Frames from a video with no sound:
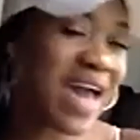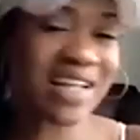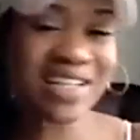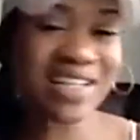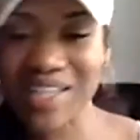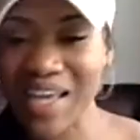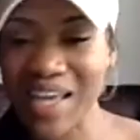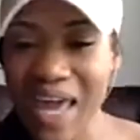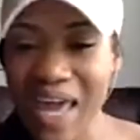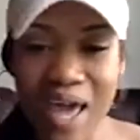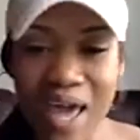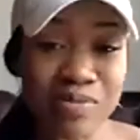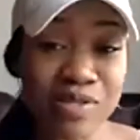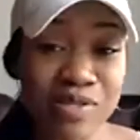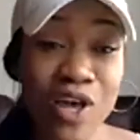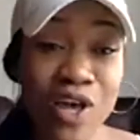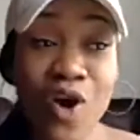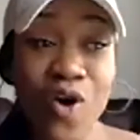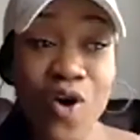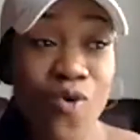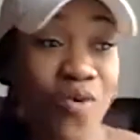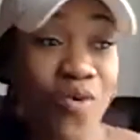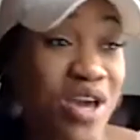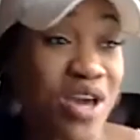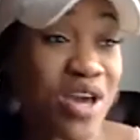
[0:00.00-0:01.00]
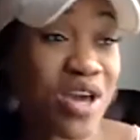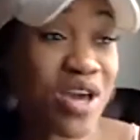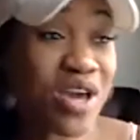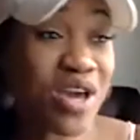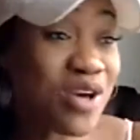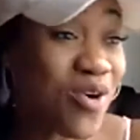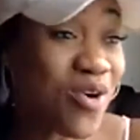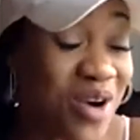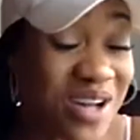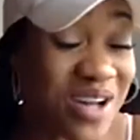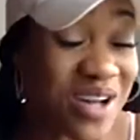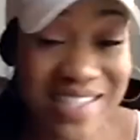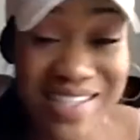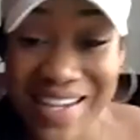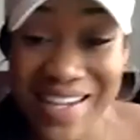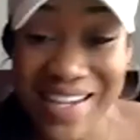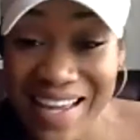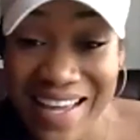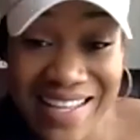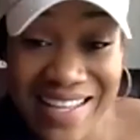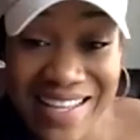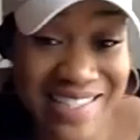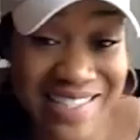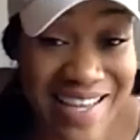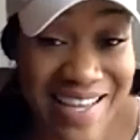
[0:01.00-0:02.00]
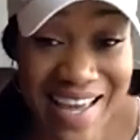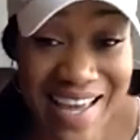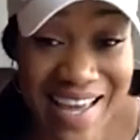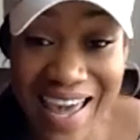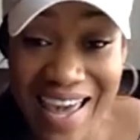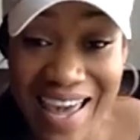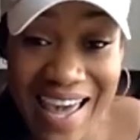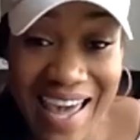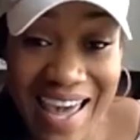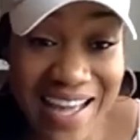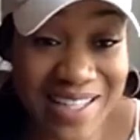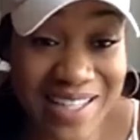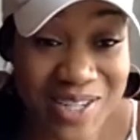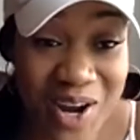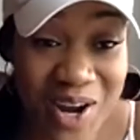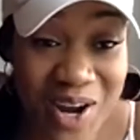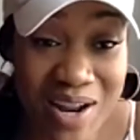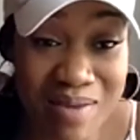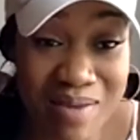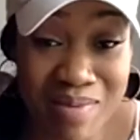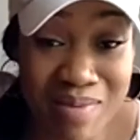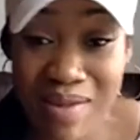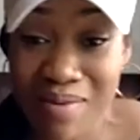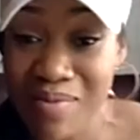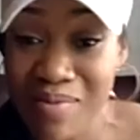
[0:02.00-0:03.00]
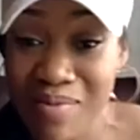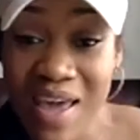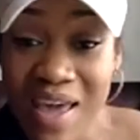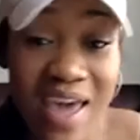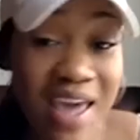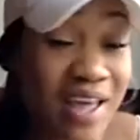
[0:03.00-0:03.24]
champs. We going to the NCAA tournament.